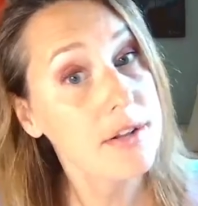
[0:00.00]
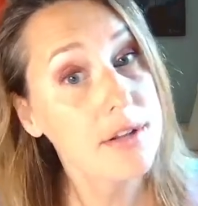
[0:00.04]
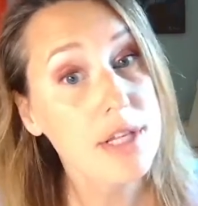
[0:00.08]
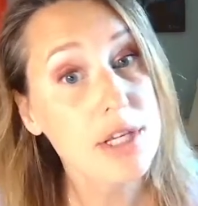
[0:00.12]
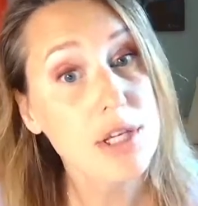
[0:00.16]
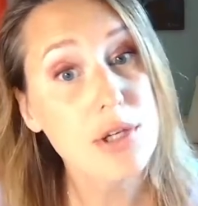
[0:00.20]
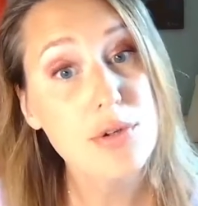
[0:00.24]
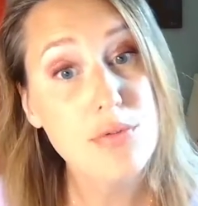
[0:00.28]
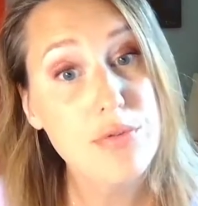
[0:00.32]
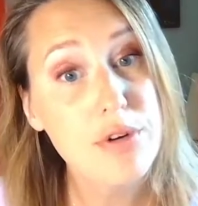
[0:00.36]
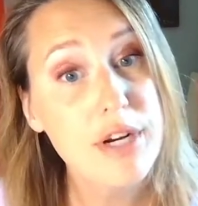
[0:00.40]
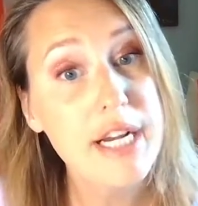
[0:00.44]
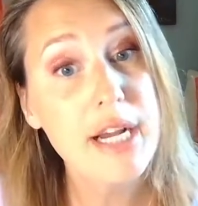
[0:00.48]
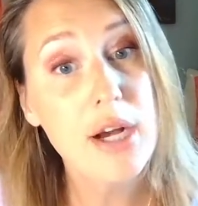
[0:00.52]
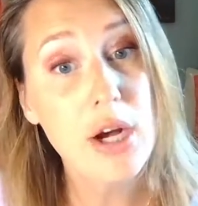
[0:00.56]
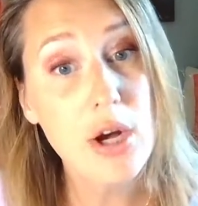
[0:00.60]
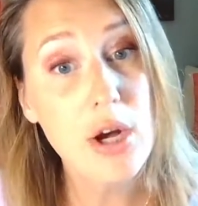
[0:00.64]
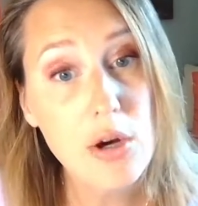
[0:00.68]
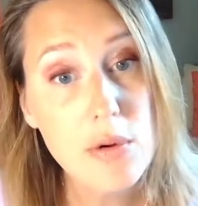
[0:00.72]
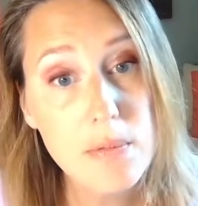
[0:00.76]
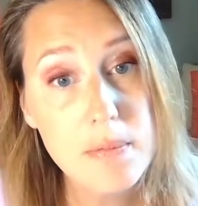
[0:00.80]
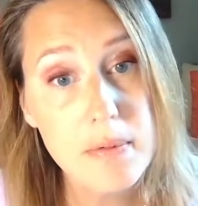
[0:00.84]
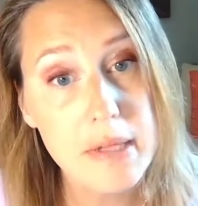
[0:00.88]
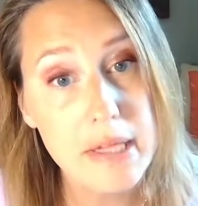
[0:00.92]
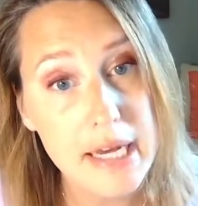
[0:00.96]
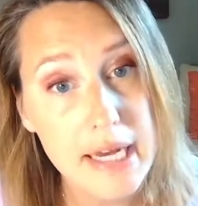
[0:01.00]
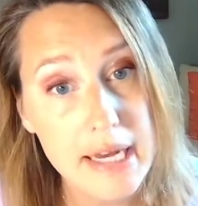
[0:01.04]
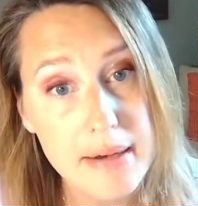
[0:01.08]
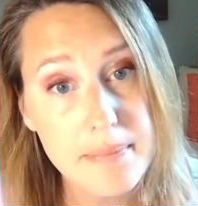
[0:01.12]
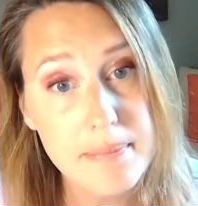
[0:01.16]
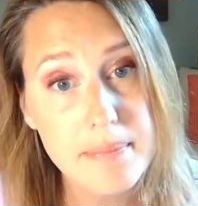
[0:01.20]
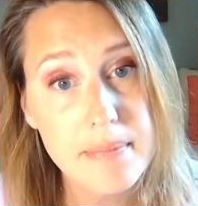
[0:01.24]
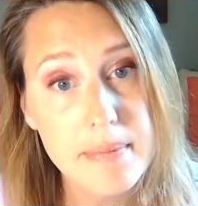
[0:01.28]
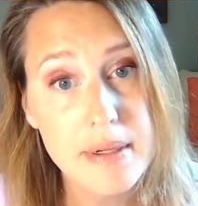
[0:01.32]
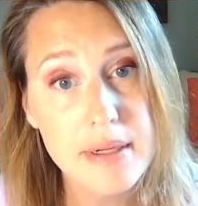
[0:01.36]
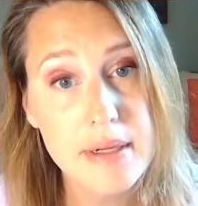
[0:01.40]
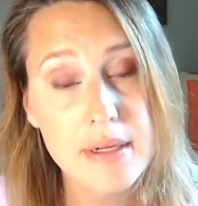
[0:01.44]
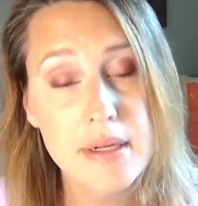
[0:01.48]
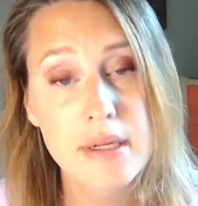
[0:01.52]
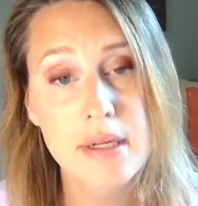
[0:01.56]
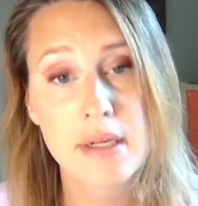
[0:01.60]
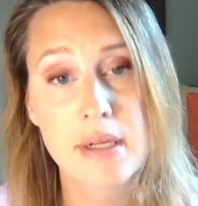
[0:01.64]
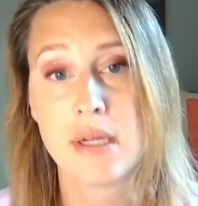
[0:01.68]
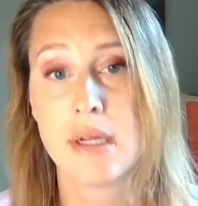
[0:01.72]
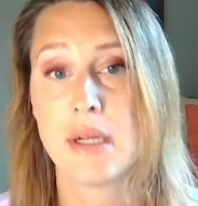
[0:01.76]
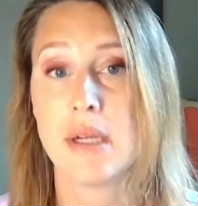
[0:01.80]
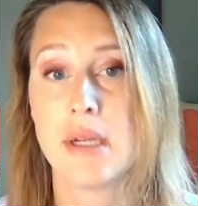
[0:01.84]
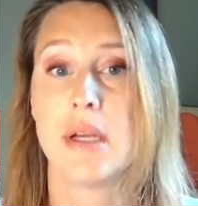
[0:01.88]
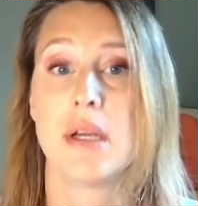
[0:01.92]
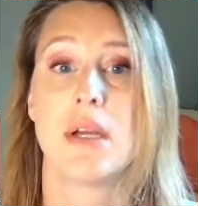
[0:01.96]
you rehomed them.
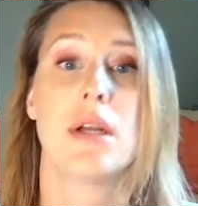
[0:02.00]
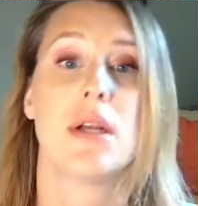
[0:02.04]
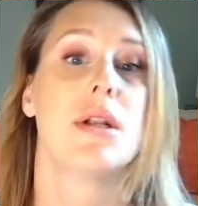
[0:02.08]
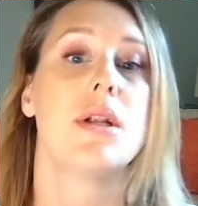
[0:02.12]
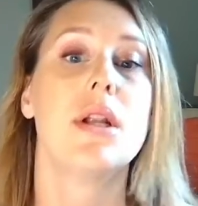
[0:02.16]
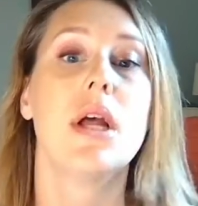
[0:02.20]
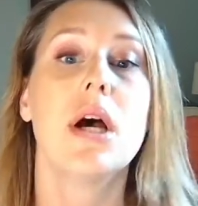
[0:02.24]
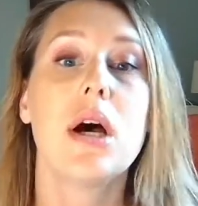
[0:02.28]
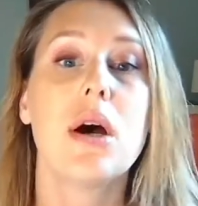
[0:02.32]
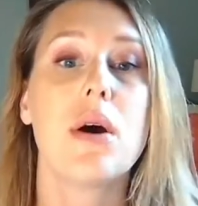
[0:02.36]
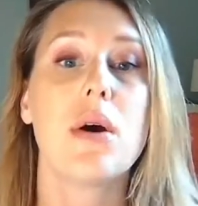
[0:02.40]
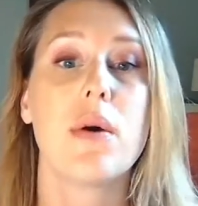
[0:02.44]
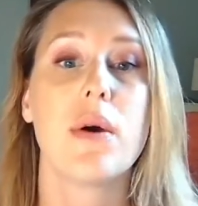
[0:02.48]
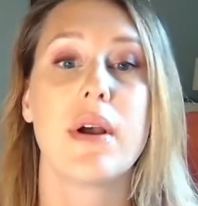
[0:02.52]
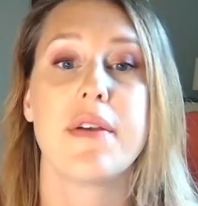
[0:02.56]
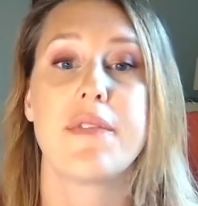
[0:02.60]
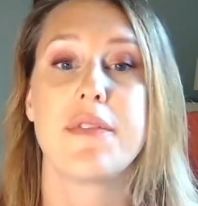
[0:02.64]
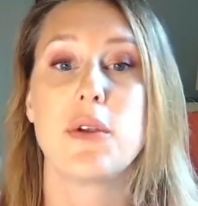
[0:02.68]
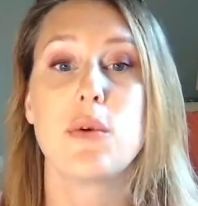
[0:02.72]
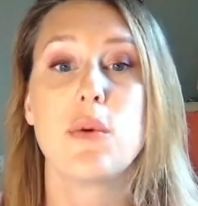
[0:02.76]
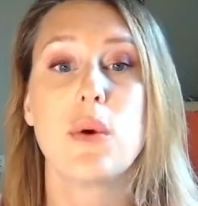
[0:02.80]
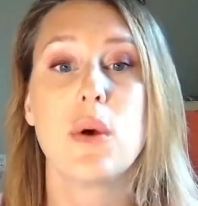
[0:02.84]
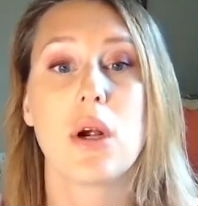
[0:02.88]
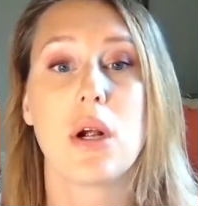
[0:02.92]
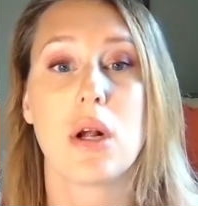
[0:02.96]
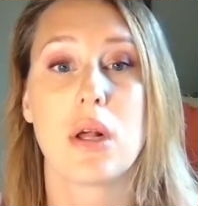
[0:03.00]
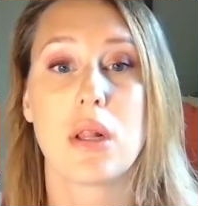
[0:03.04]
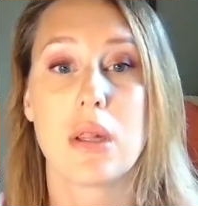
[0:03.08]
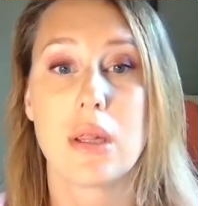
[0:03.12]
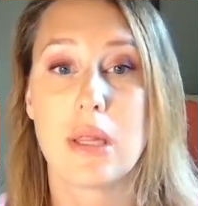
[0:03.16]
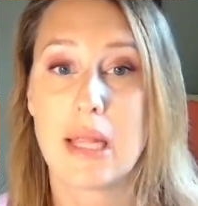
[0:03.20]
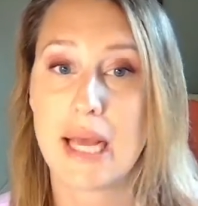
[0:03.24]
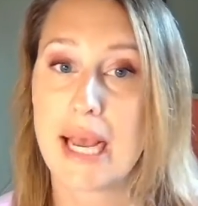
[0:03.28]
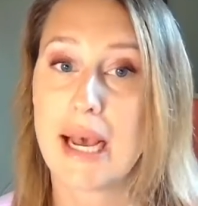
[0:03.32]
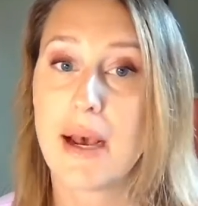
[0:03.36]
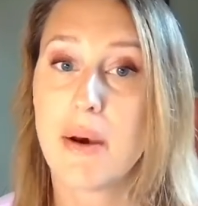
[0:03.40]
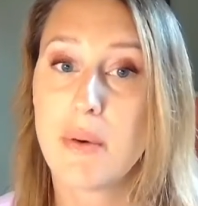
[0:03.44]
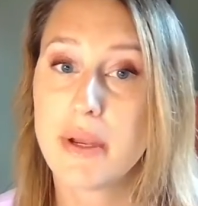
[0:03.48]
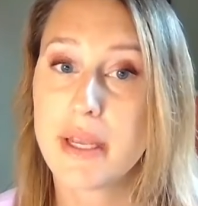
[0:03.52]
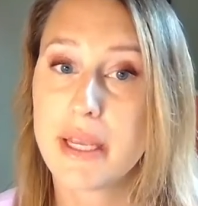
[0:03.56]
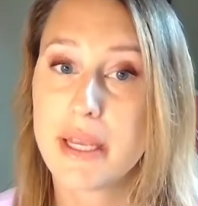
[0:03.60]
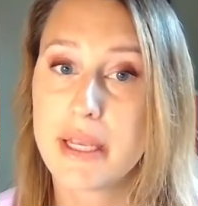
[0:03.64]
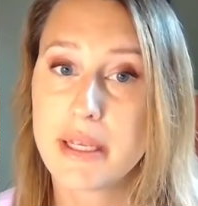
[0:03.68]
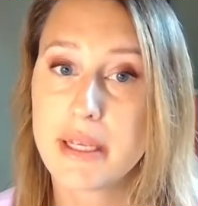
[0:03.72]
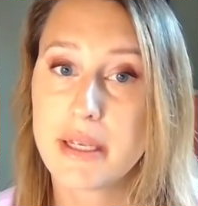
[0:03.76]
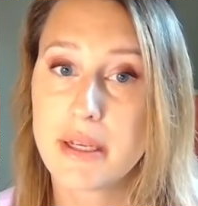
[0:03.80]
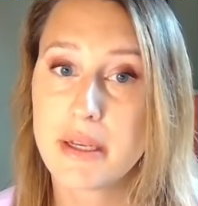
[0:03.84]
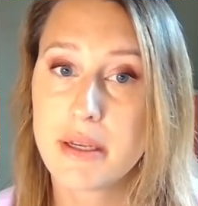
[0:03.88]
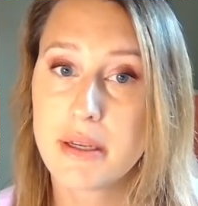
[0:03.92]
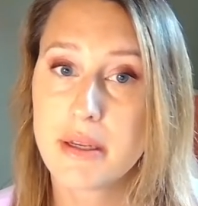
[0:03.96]
No, if you are
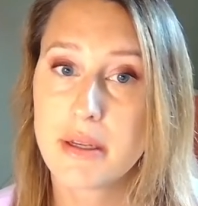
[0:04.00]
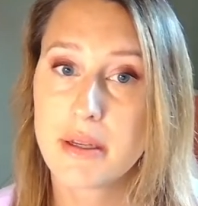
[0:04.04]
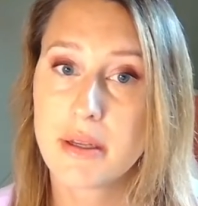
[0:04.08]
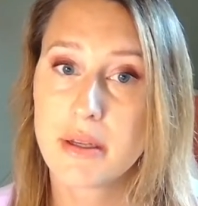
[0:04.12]
allowing